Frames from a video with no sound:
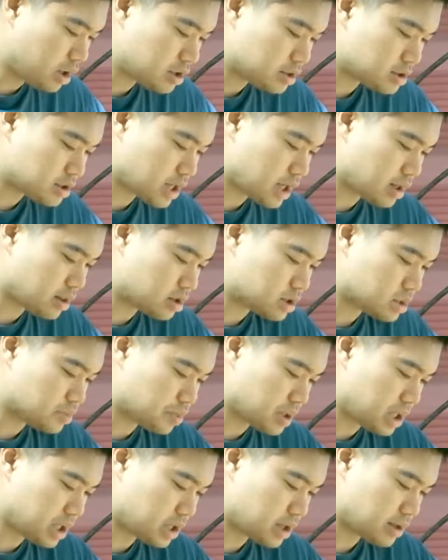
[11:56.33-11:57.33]
sailor
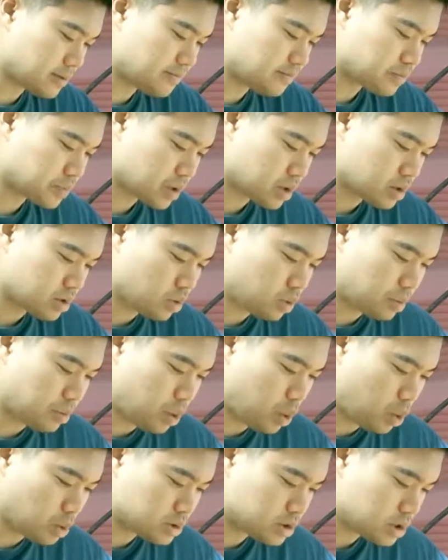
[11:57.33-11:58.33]
speak. The
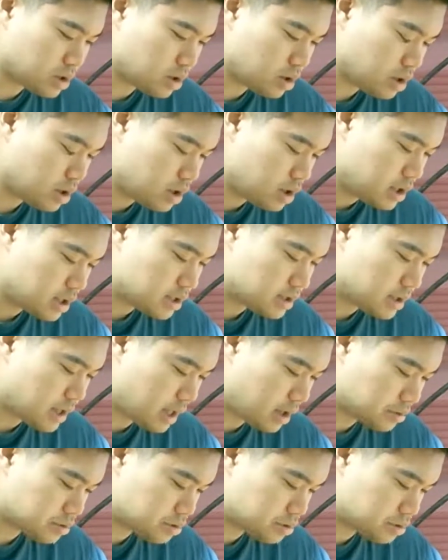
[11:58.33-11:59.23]
reporter knelt